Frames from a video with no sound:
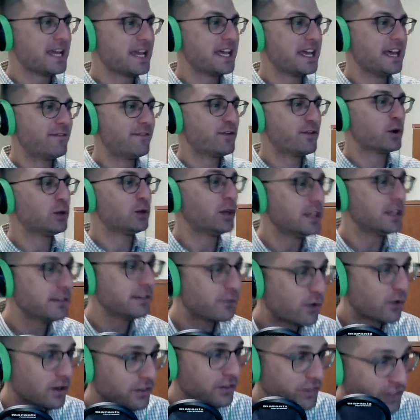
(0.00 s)
If you're looking
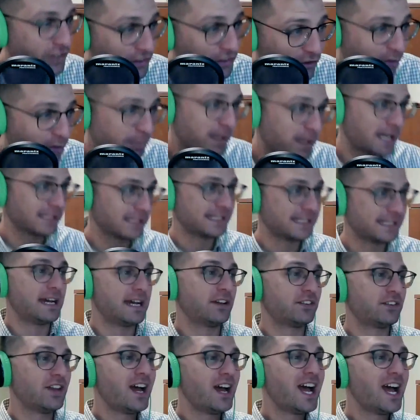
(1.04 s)
for a sister
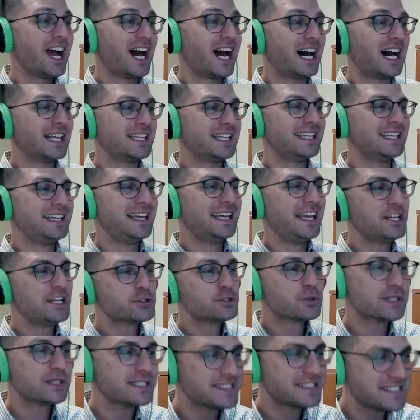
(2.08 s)
podcast on the
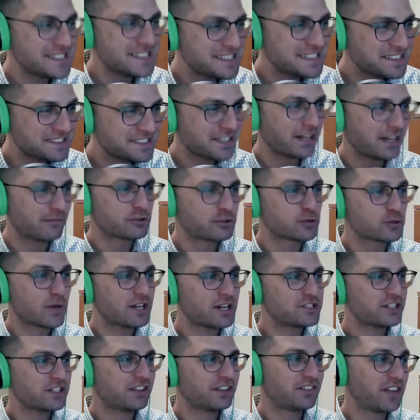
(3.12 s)
intricacies of
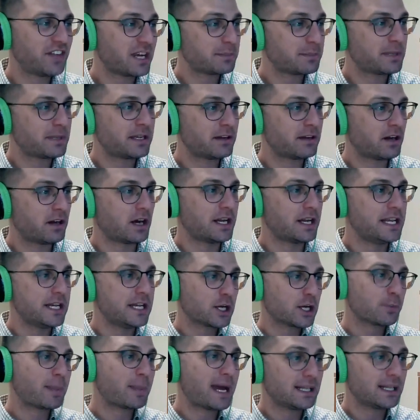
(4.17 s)
dredging sediment on
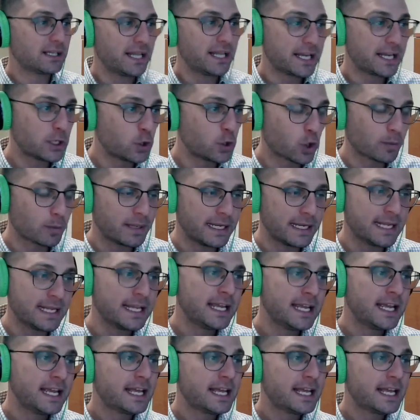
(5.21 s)
nearby Lake Norman,